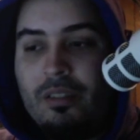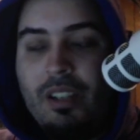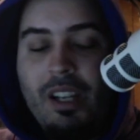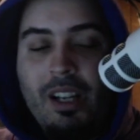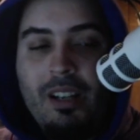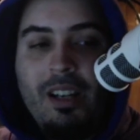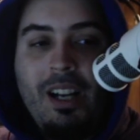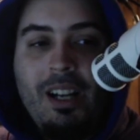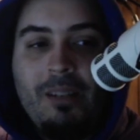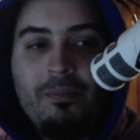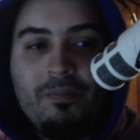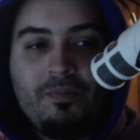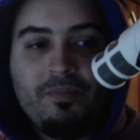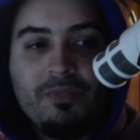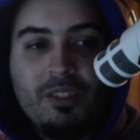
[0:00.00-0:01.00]

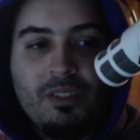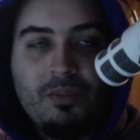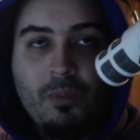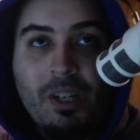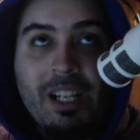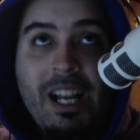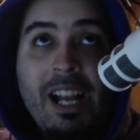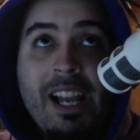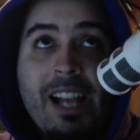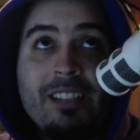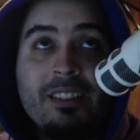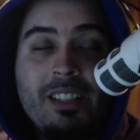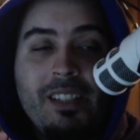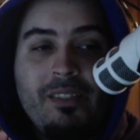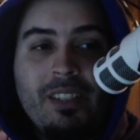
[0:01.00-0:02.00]
And this one guy
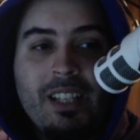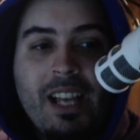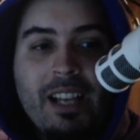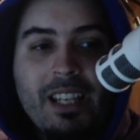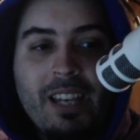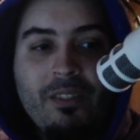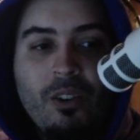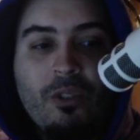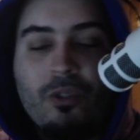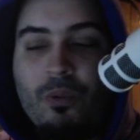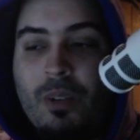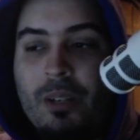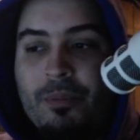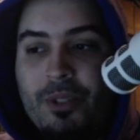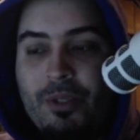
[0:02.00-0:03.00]
actually even gave
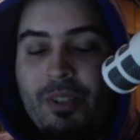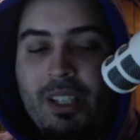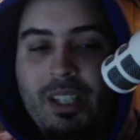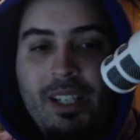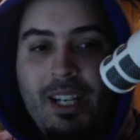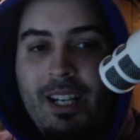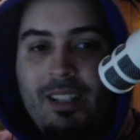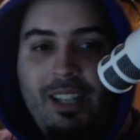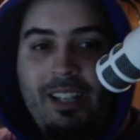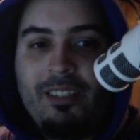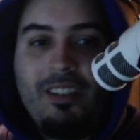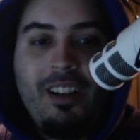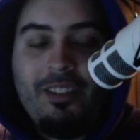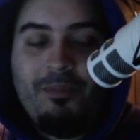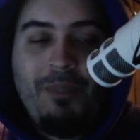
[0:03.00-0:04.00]
Overwhelm to it, and I like
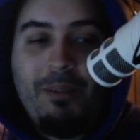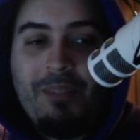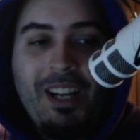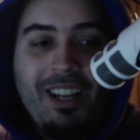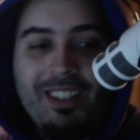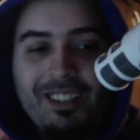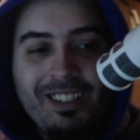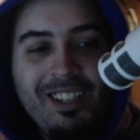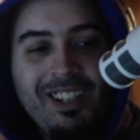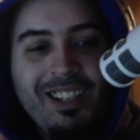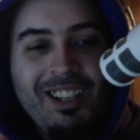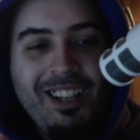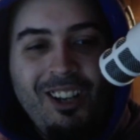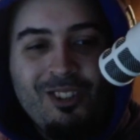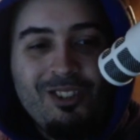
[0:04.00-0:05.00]
lost my mind.
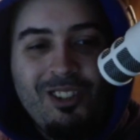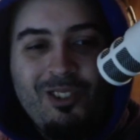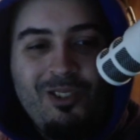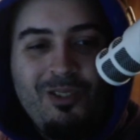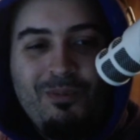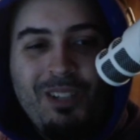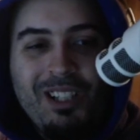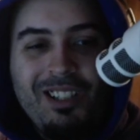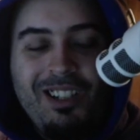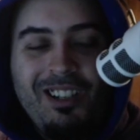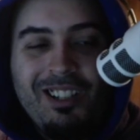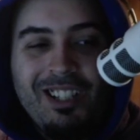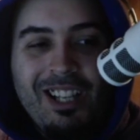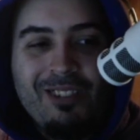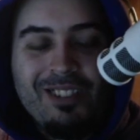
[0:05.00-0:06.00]
I was like, oh my
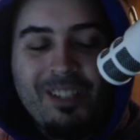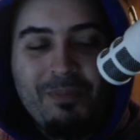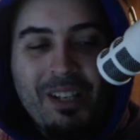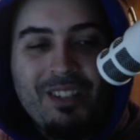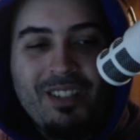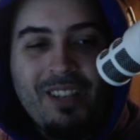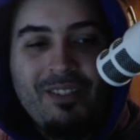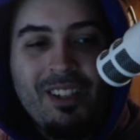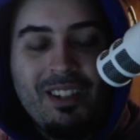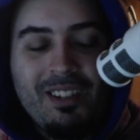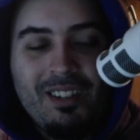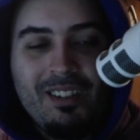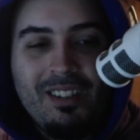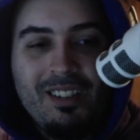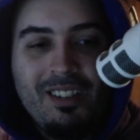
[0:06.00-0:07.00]
god, and that was like my
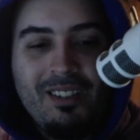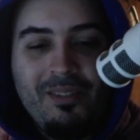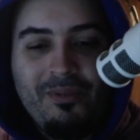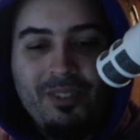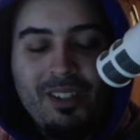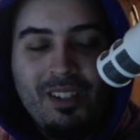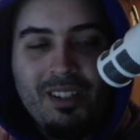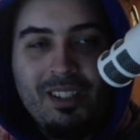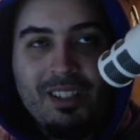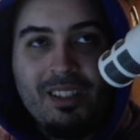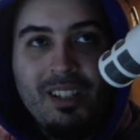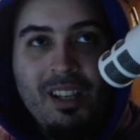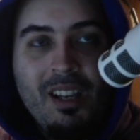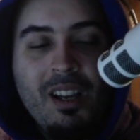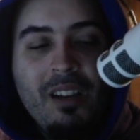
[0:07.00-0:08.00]
7th for the
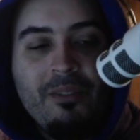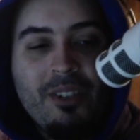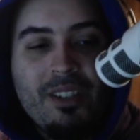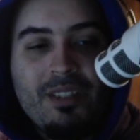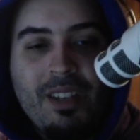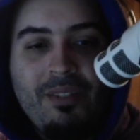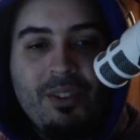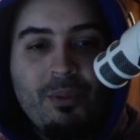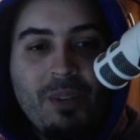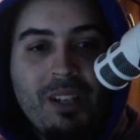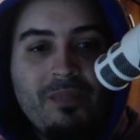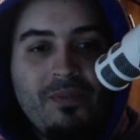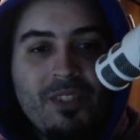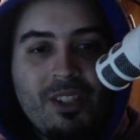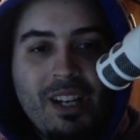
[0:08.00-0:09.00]
7th
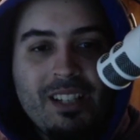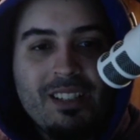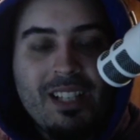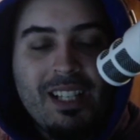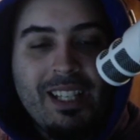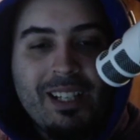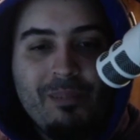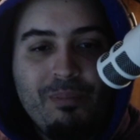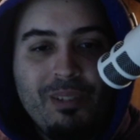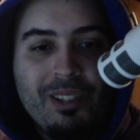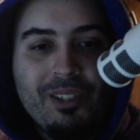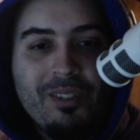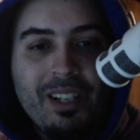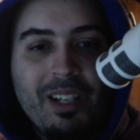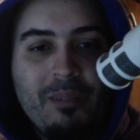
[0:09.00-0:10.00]
win. So I just got like
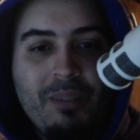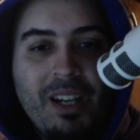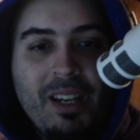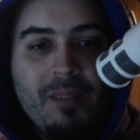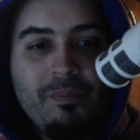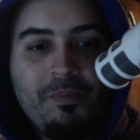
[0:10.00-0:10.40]
obliterated by it.